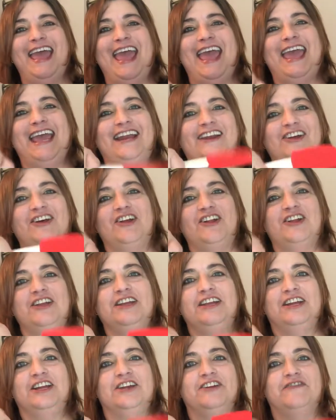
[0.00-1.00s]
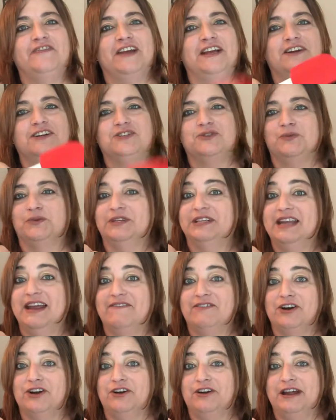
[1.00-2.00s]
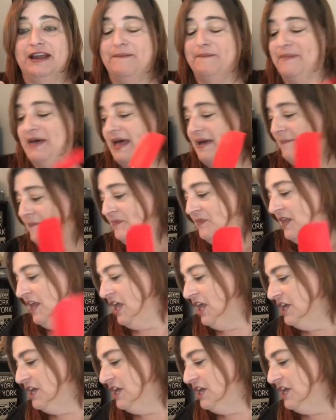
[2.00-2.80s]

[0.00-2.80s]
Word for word: handle, your fingers will never cramp up.